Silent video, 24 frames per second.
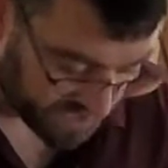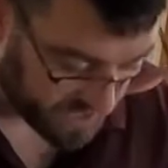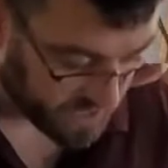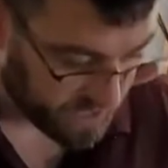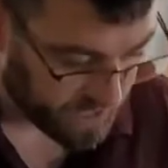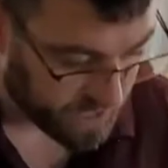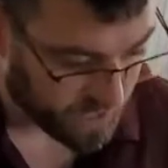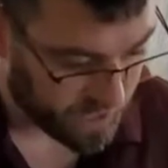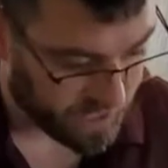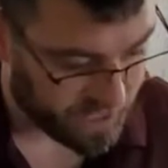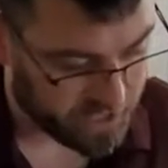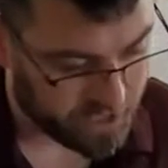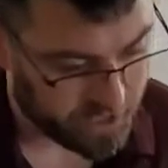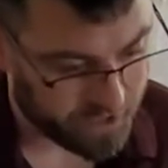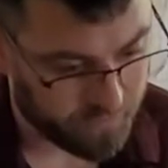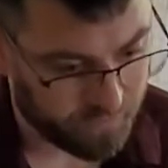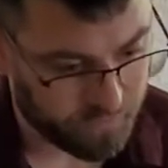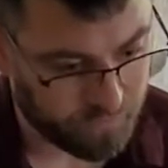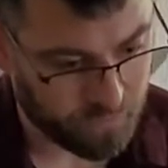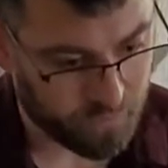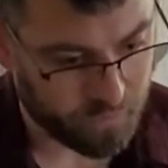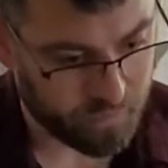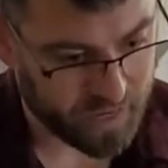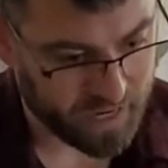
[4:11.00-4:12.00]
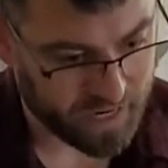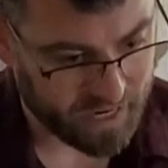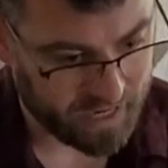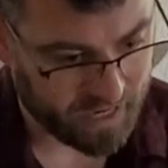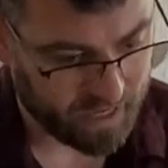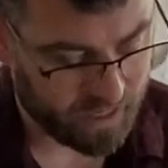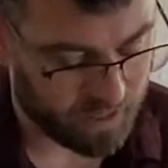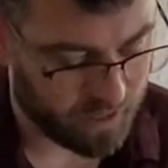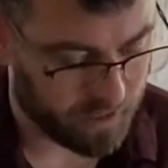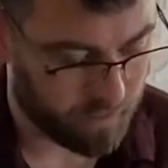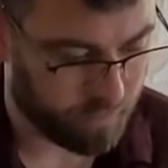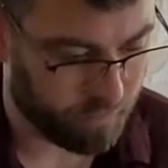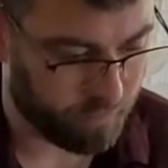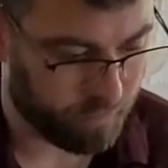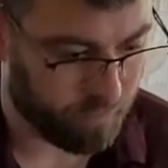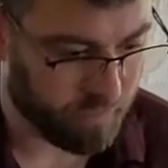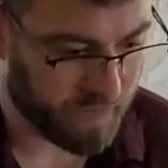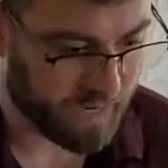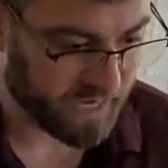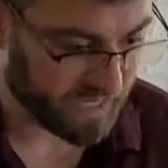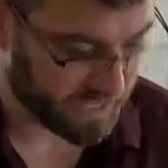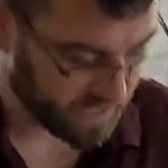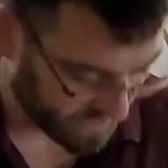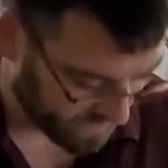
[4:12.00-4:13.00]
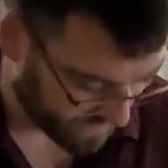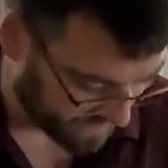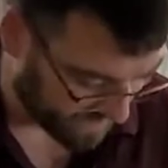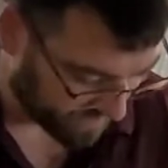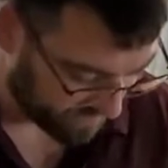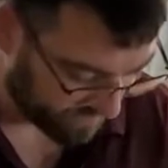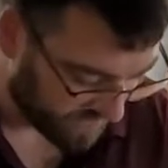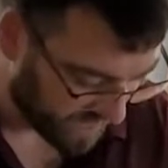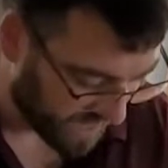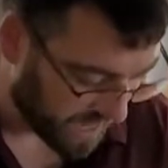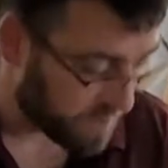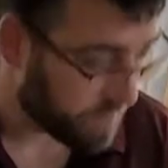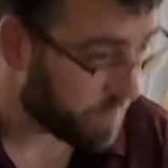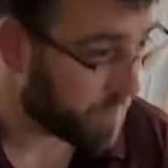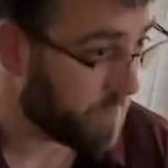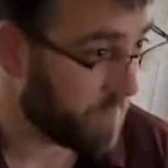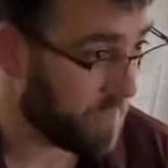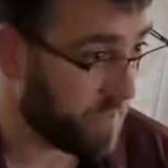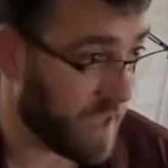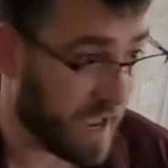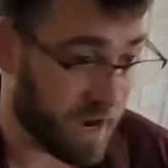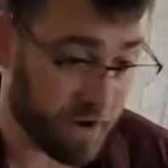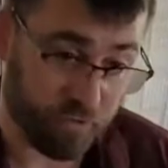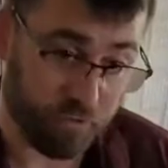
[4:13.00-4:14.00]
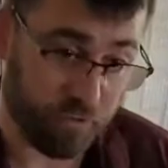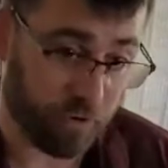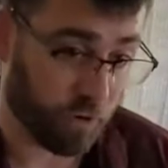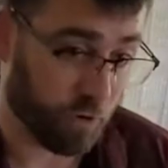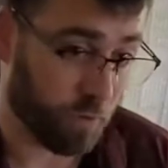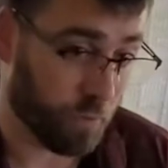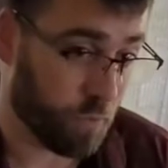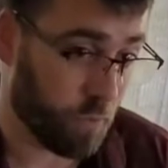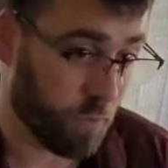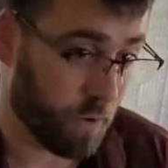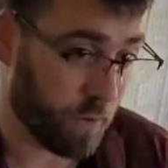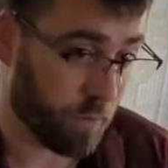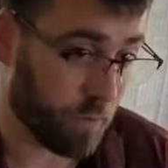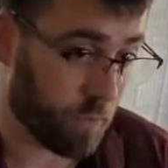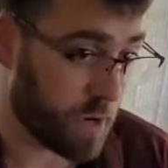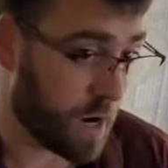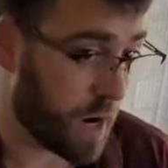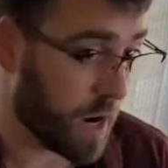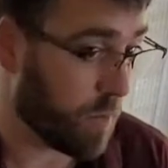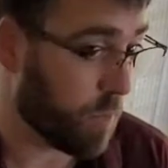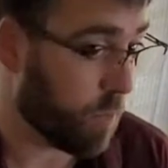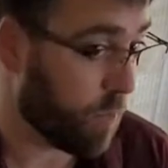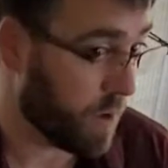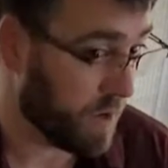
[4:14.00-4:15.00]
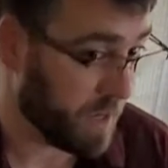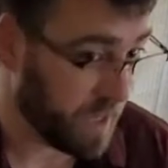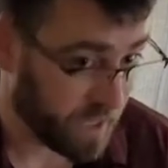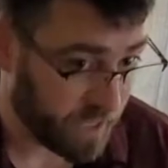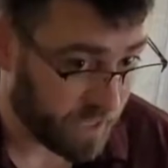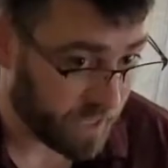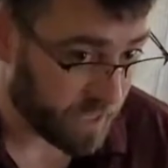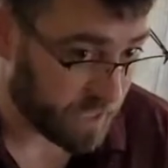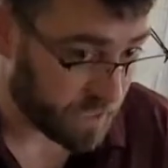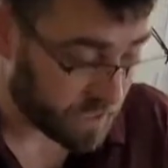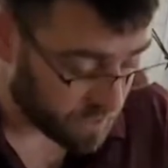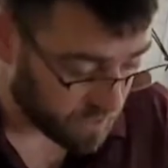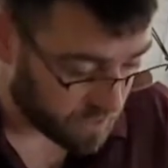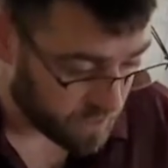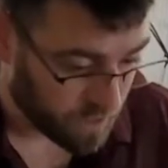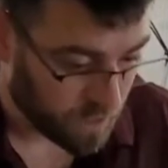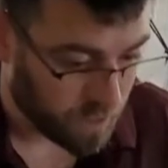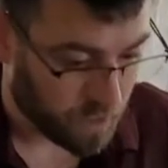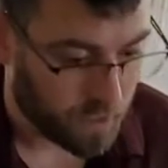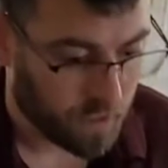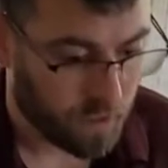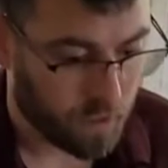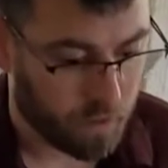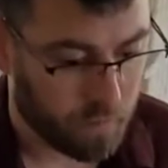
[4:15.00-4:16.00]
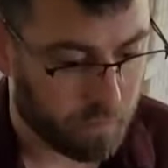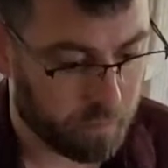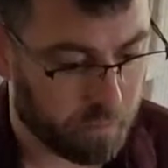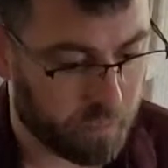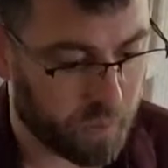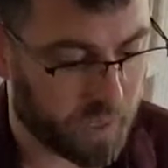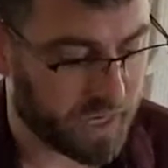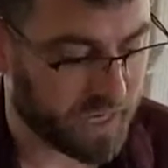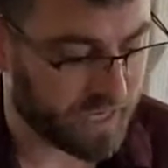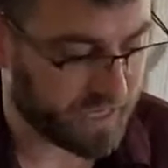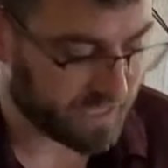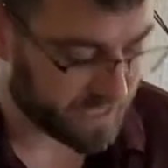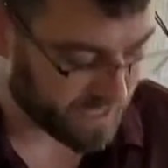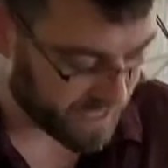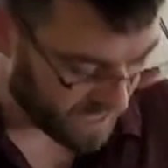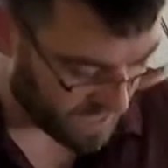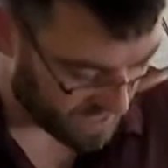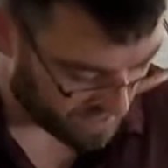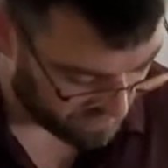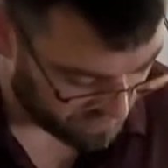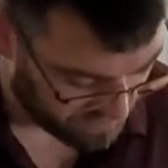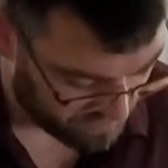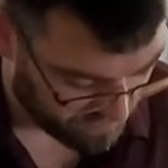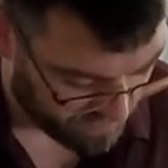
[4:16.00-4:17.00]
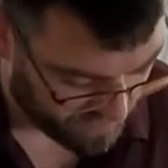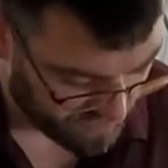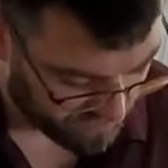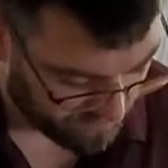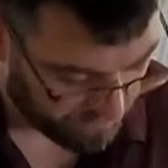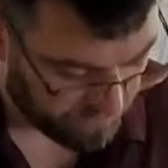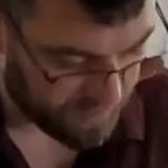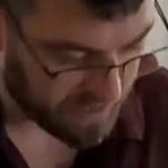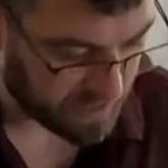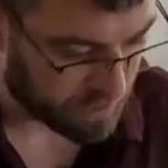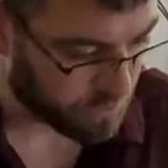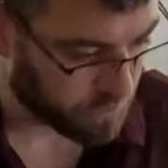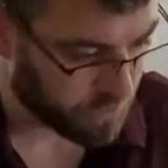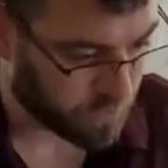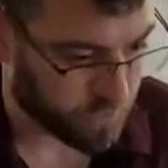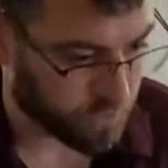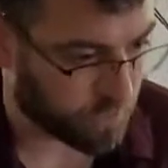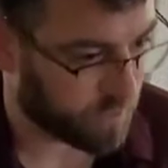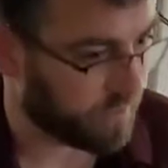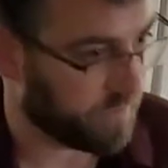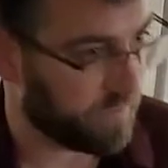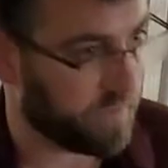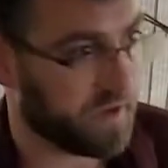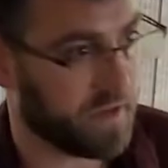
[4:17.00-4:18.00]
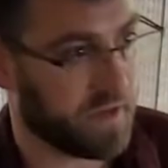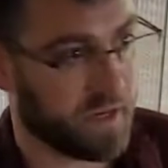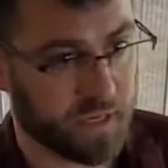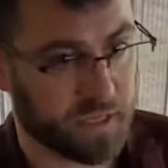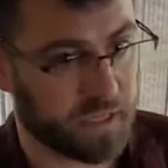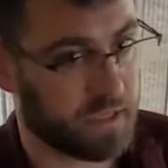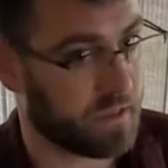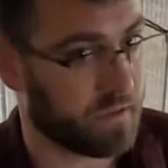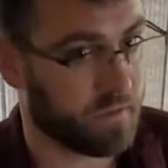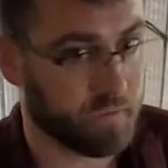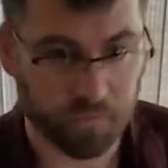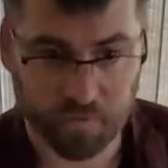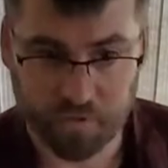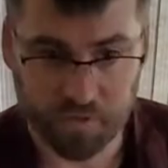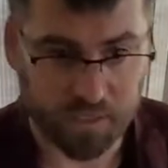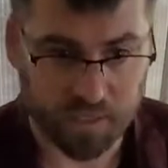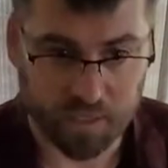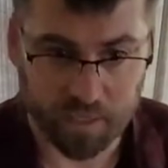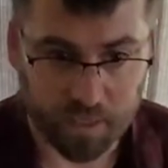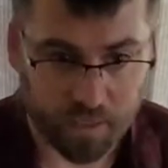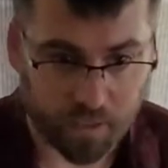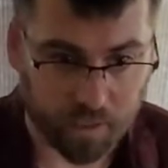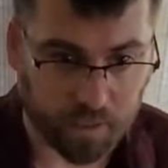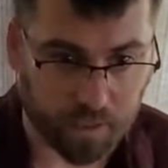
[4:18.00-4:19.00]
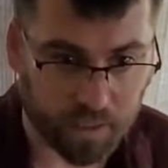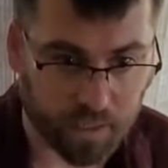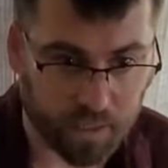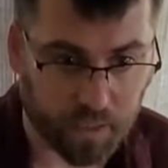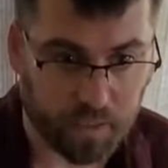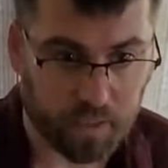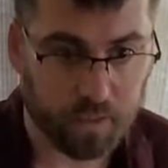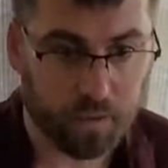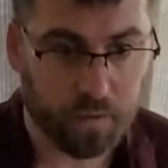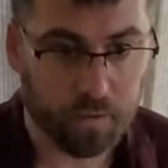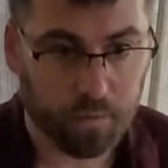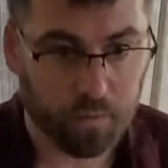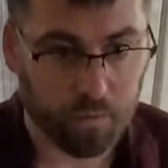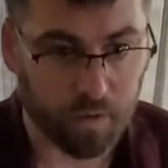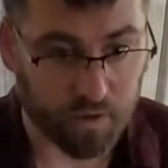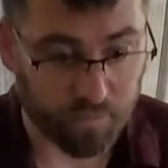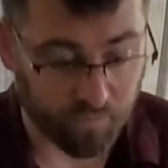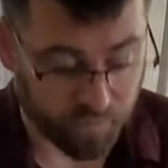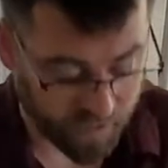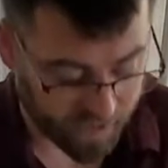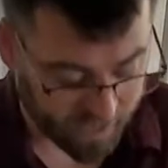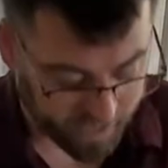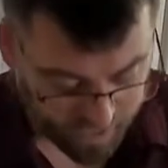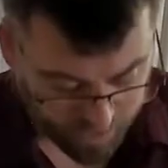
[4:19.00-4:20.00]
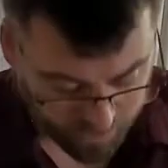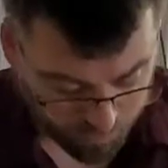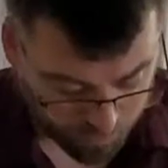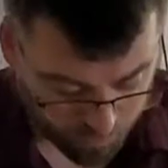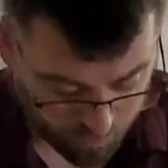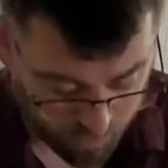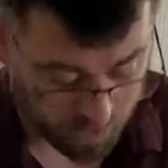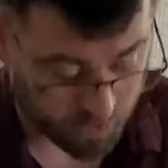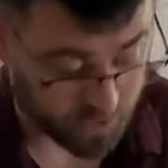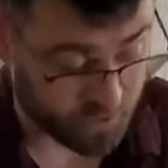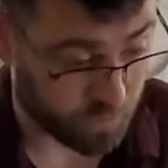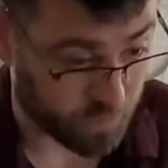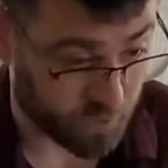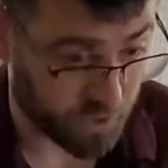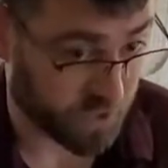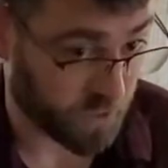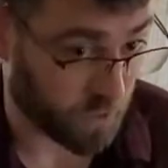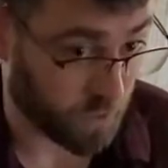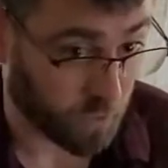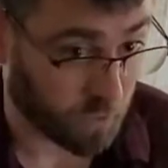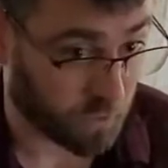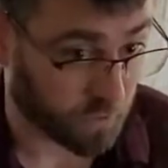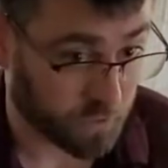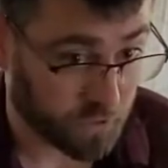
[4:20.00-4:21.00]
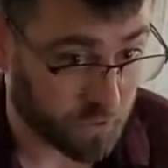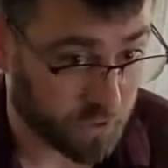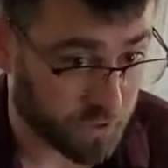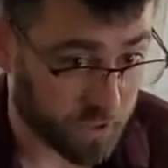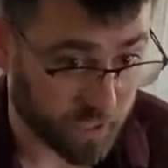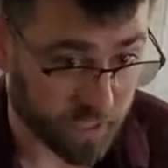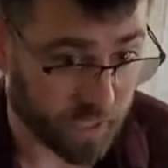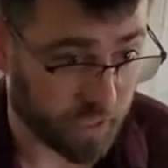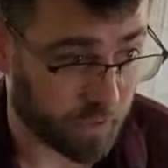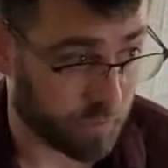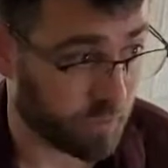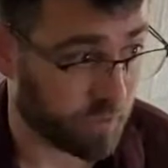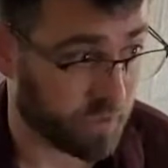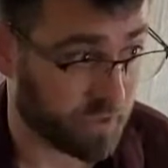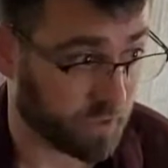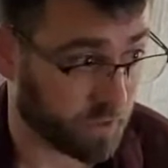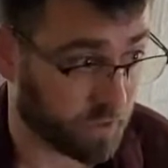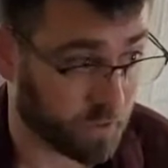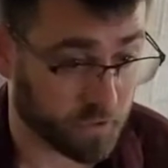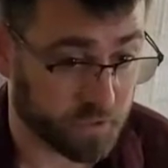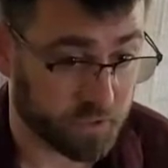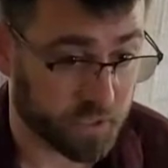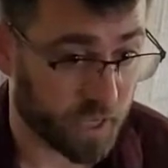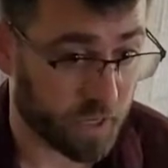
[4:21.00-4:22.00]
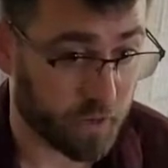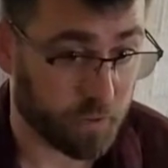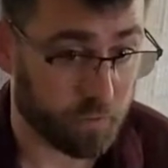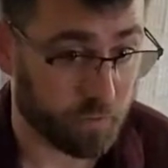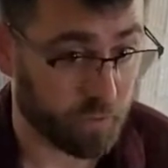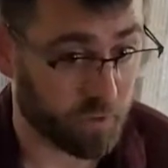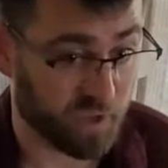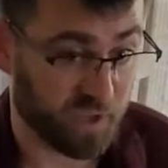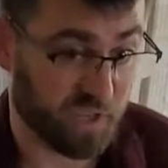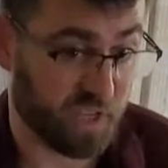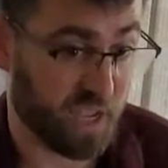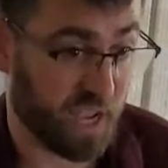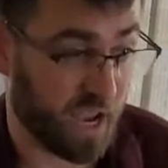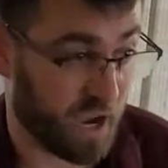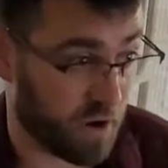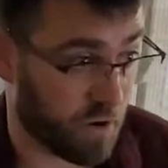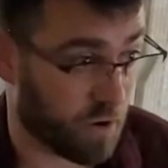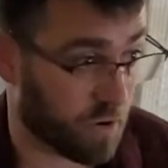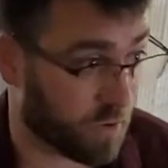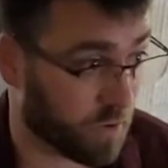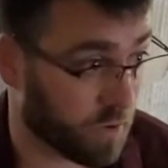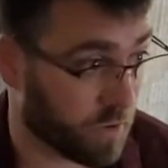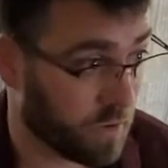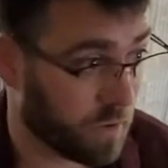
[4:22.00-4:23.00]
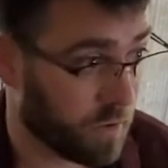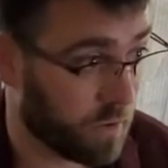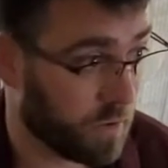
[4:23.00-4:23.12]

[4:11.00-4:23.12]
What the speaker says: fasciculation for me means that I've gotten that trigger point where I wanted it. But it's not, to me, a failure if it doesn't fasciculate. If they get results, they get results. I don't really care.